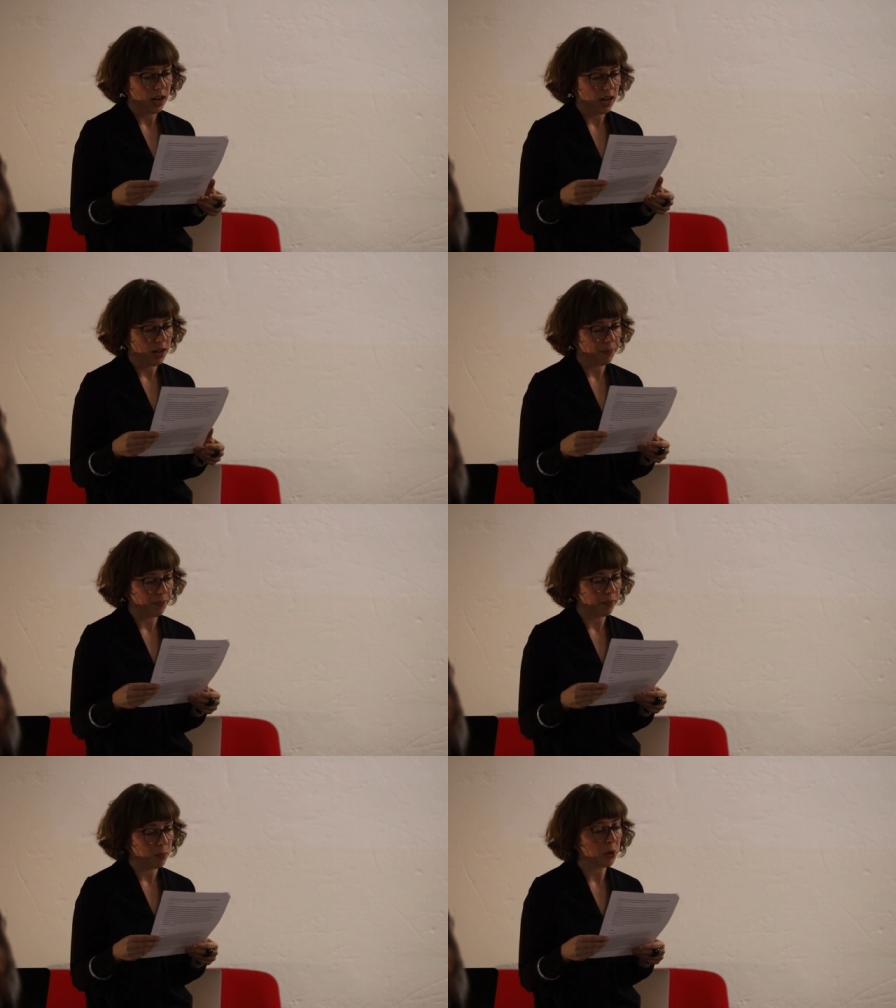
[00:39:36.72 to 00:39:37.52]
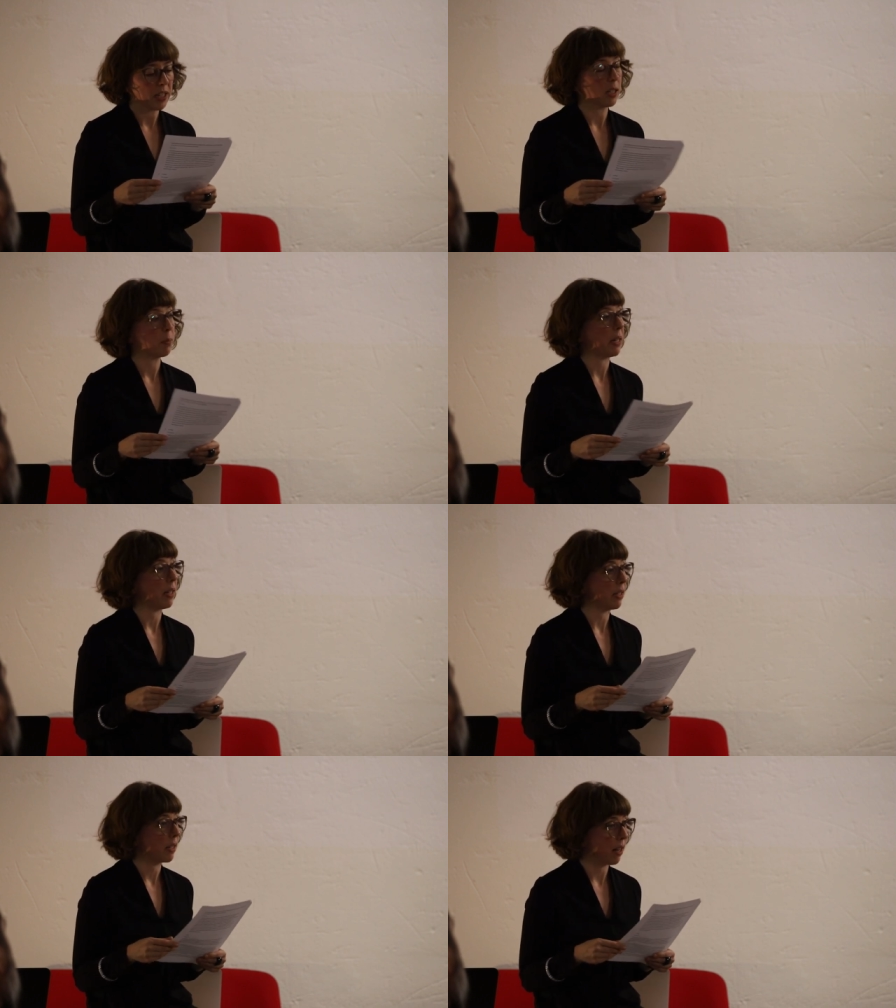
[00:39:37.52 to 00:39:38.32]
um, more than
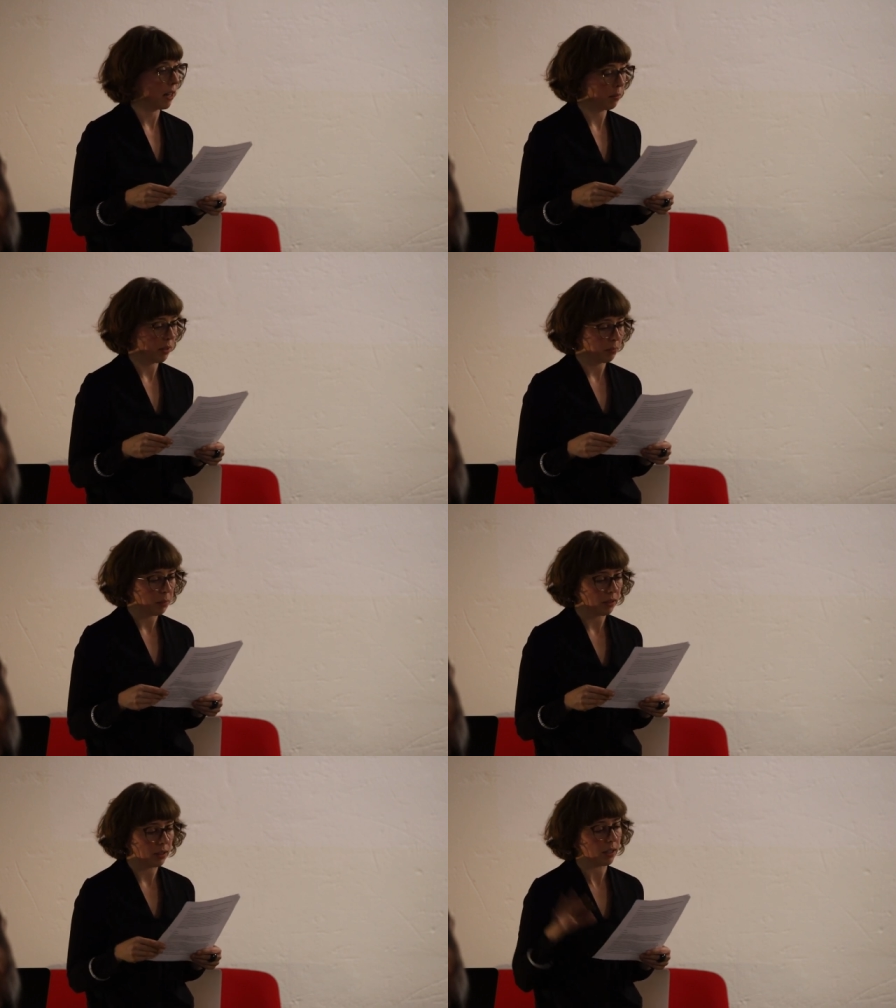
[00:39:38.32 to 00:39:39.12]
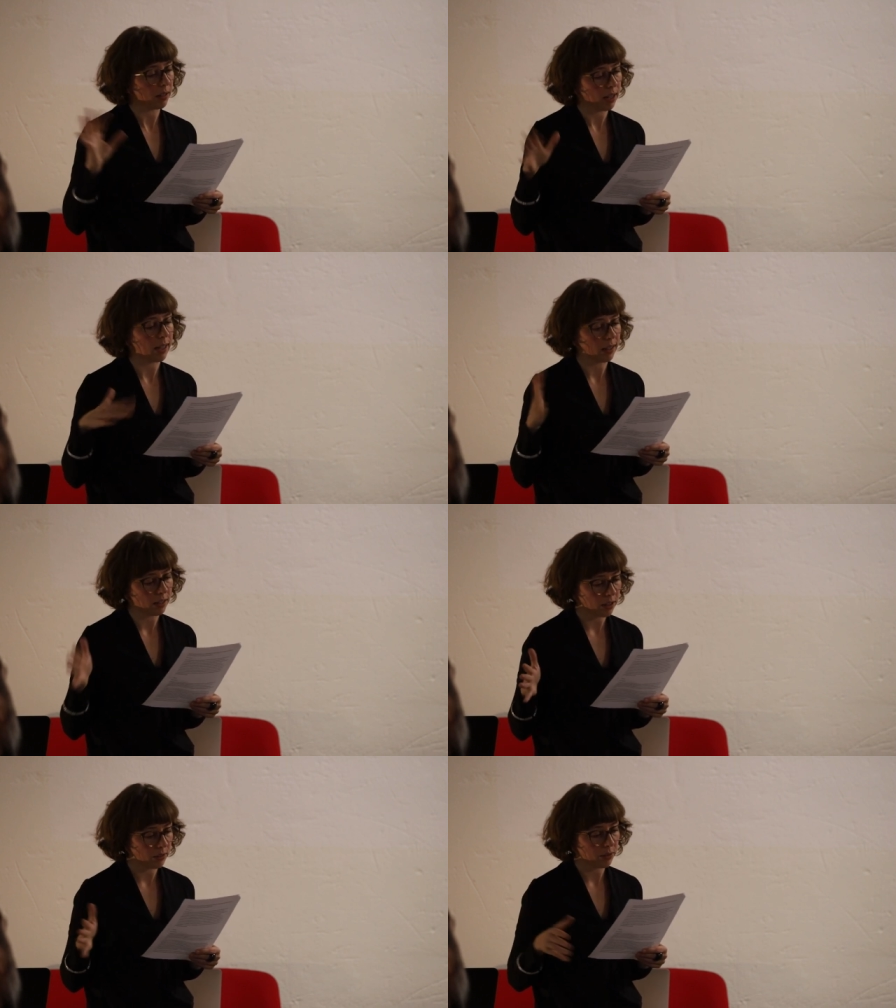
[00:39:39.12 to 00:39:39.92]
spending time in building
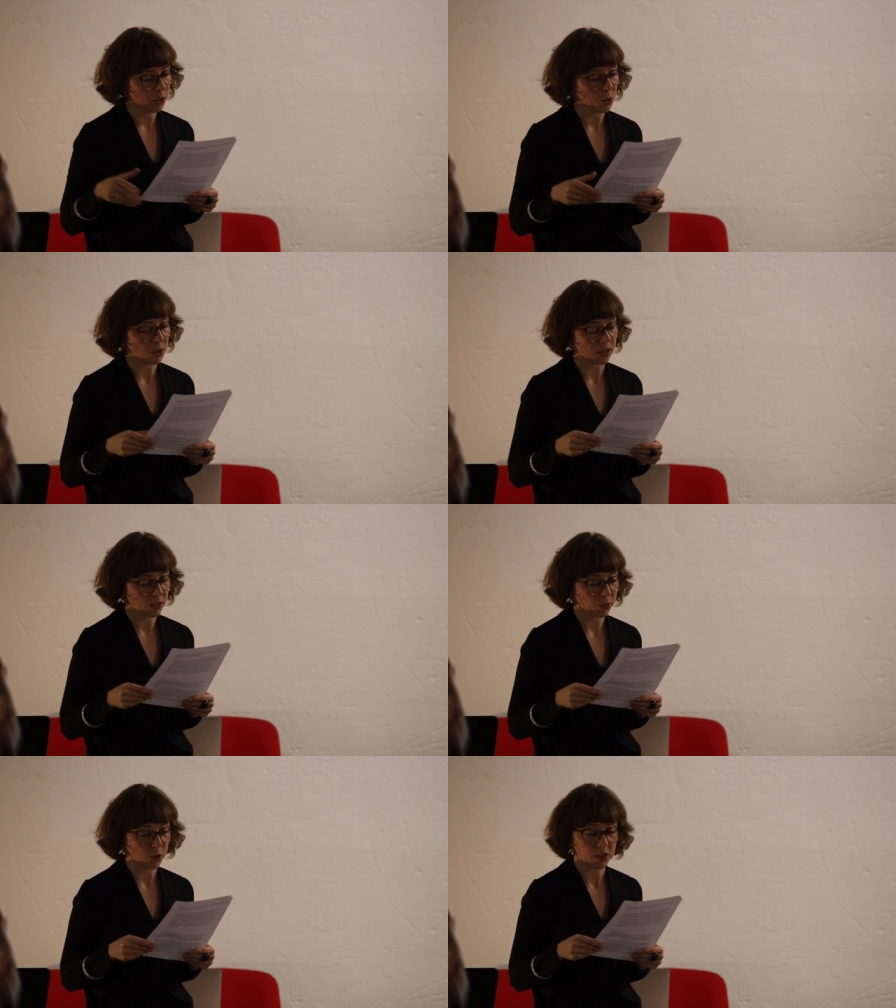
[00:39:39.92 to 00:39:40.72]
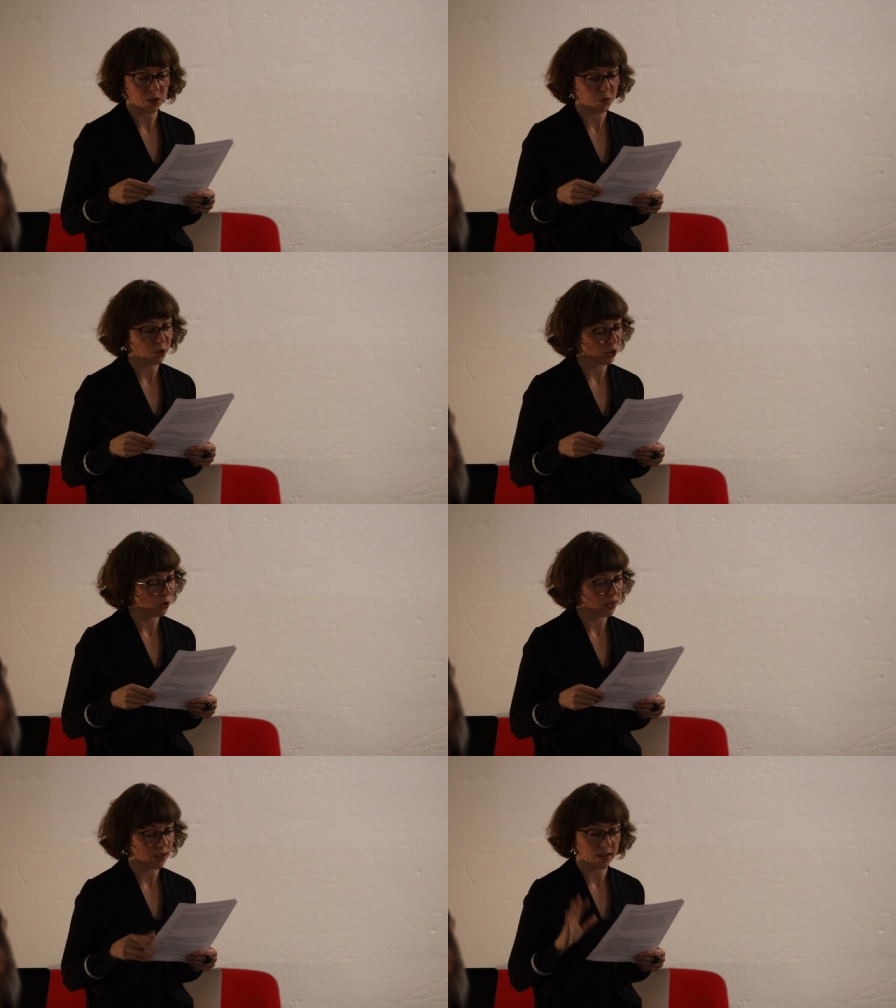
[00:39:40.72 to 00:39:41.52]
and uh, useless fort
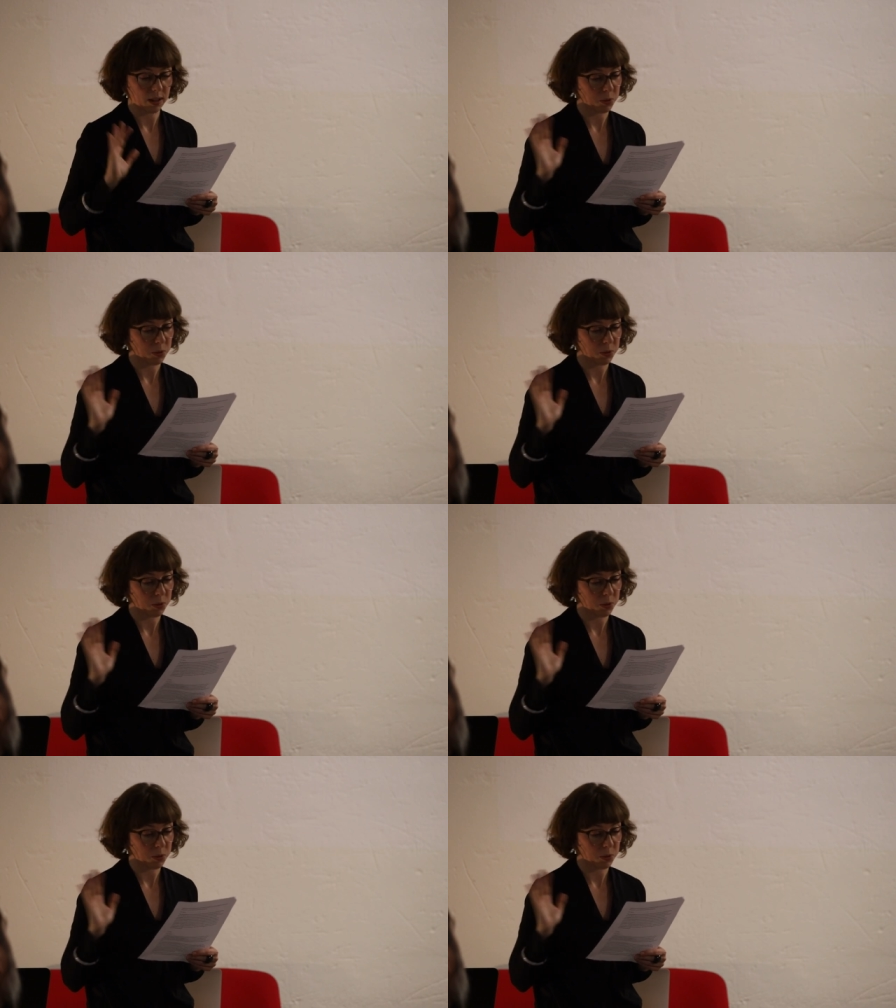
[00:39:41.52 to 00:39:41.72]
fortresses.